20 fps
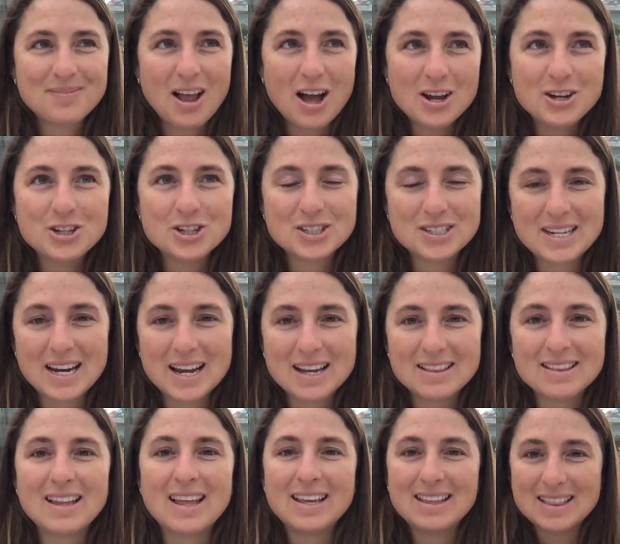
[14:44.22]

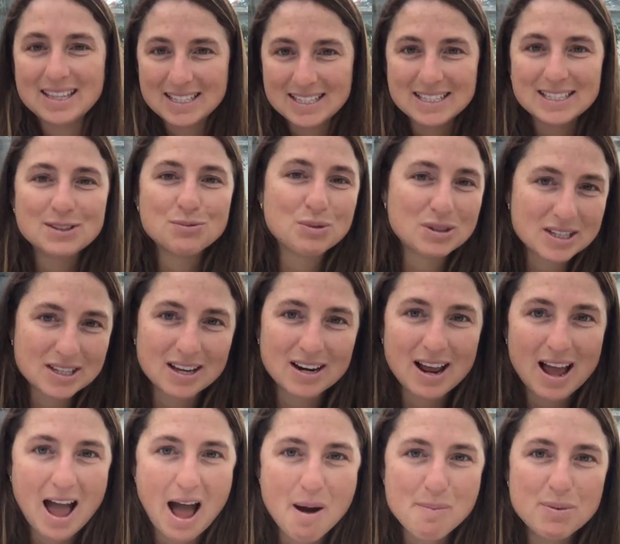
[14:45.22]
understand, like, this is what's going
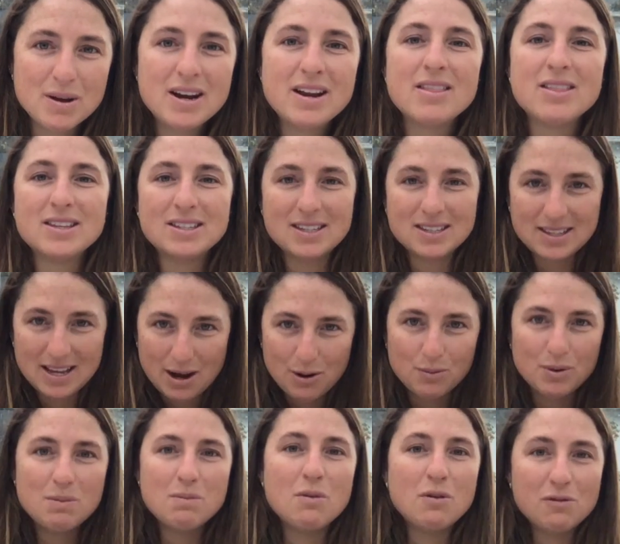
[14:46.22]
to happen and this is how
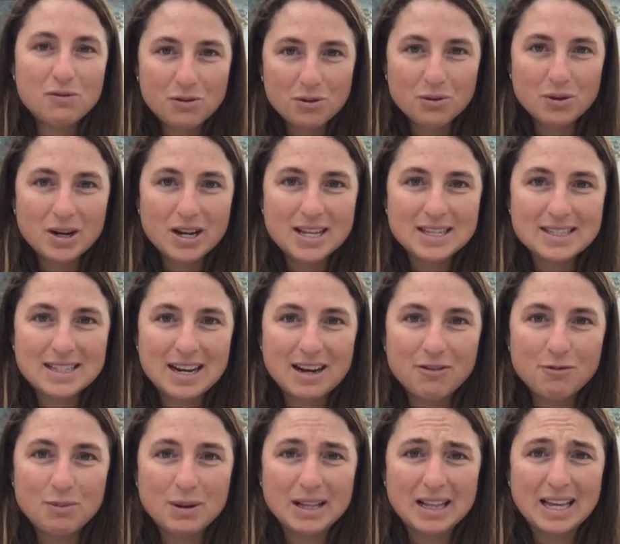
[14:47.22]
we move through it, instead
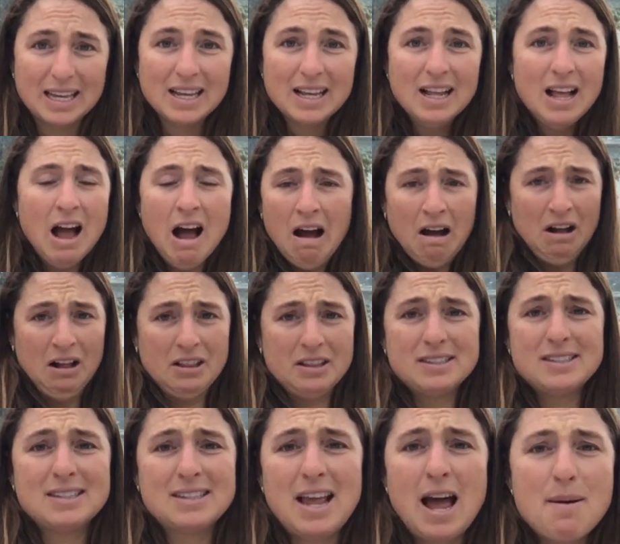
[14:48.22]
of being like,
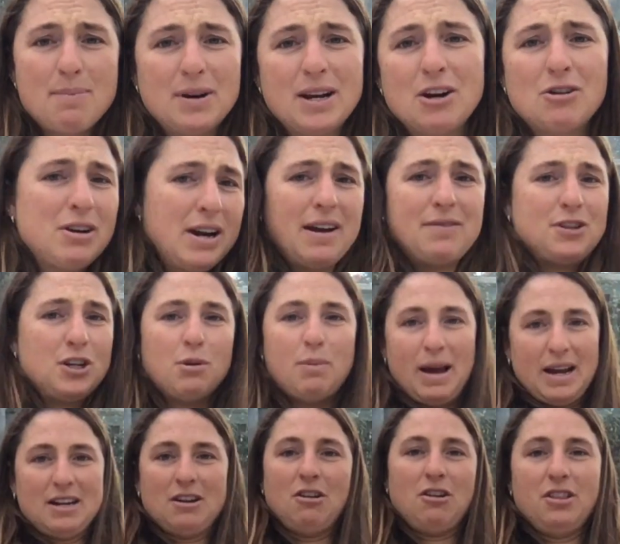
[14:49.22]
oh, this is happening, or I have to go
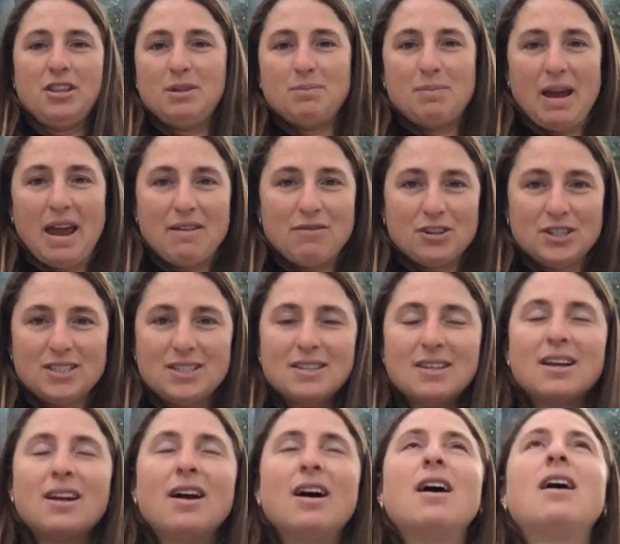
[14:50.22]
back into all these behaviors. It's like,